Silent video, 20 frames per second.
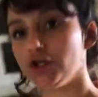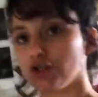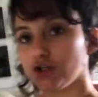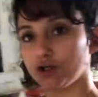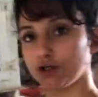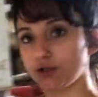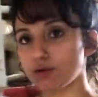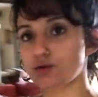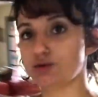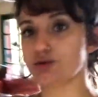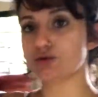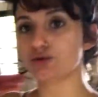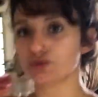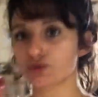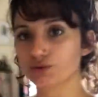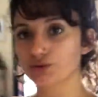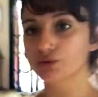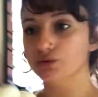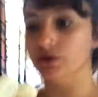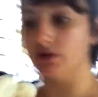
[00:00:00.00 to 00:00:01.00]
sure you
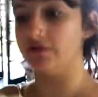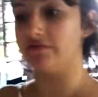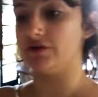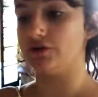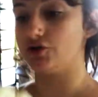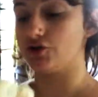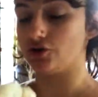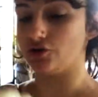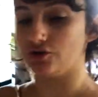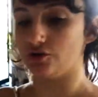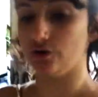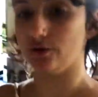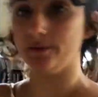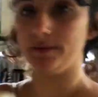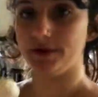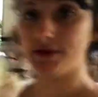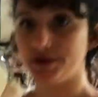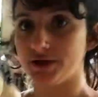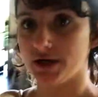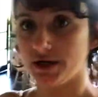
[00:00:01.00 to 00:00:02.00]
do leave it to cool
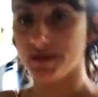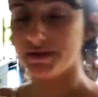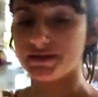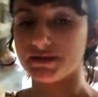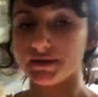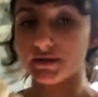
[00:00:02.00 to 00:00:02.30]
because